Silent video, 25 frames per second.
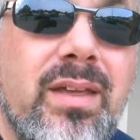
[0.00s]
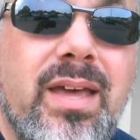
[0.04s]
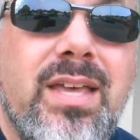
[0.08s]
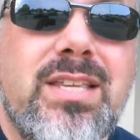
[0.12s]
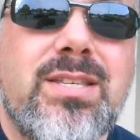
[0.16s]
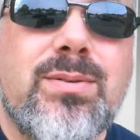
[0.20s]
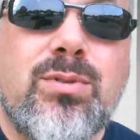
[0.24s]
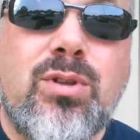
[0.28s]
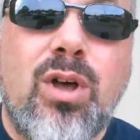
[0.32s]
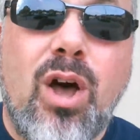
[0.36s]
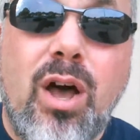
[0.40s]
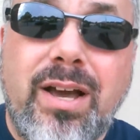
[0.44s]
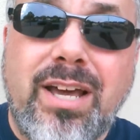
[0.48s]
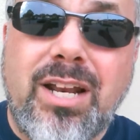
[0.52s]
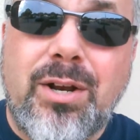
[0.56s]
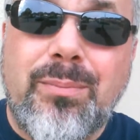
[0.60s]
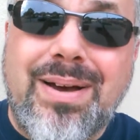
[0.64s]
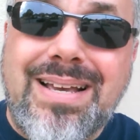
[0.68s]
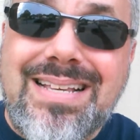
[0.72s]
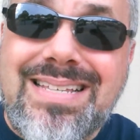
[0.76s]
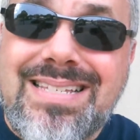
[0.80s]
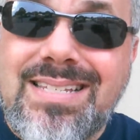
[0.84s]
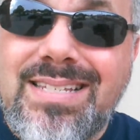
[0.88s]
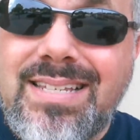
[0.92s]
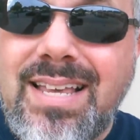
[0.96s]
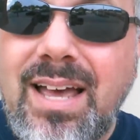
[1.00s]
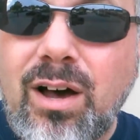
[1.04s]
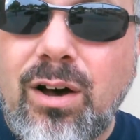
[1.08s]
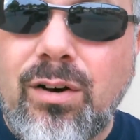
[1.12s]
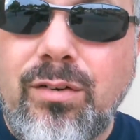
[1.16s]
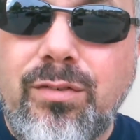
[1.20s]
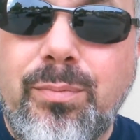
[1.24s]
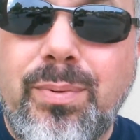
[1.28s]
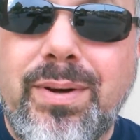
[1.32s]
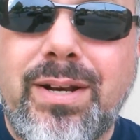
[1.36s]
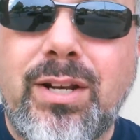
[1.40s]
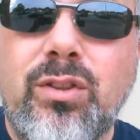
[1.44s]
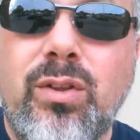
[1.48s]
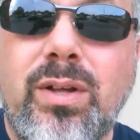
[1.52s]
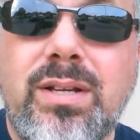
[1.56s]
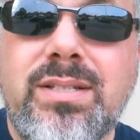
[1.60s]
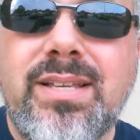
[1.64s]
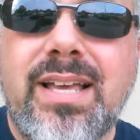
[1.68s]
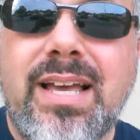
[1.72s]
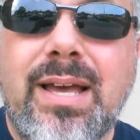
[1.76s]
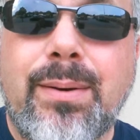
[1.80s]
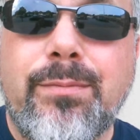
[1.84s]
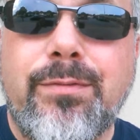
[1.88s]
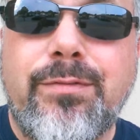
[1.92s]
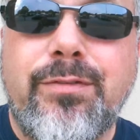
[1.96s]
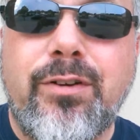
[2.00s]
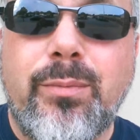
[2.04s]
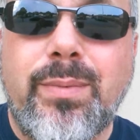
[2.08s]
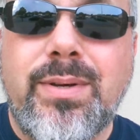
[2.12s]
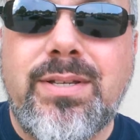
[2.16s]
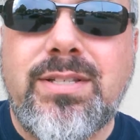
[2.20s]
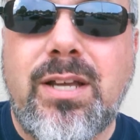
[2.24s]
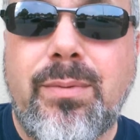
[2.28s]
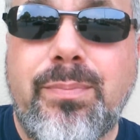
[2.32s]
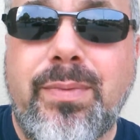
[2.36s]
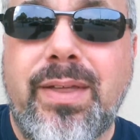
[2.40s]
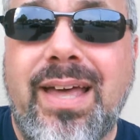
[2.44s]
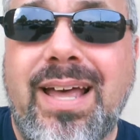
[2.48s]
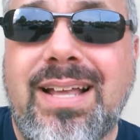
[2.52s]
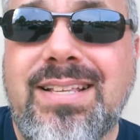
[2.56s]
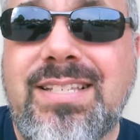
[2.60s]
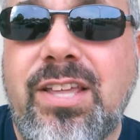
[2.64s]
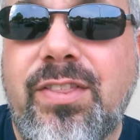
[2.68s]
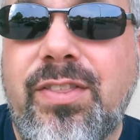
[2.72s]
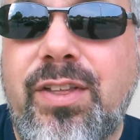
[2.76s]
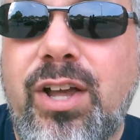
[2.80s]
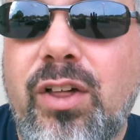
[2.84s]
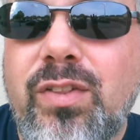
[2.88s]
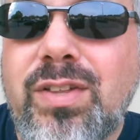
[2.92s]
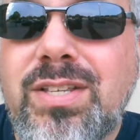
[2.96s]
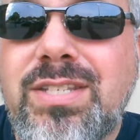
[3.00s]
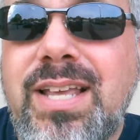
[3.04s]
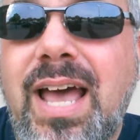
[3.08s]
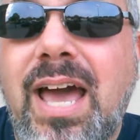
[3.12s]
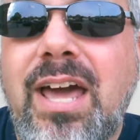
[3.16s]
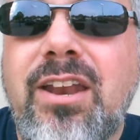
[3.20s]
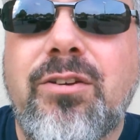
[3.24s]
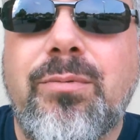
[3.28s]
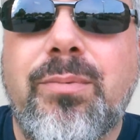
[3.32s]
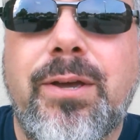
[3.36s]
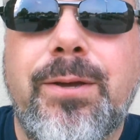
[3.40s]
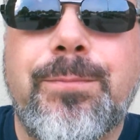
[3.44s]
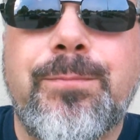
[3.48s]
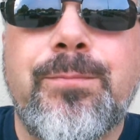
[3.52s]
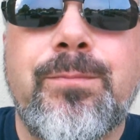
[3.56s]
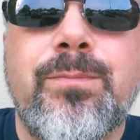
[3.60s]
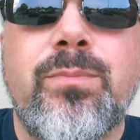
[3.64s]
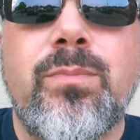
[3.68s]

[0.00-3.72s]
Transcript: is I'm talking to myself, but it looks like I'm filming something that's on the other side of me.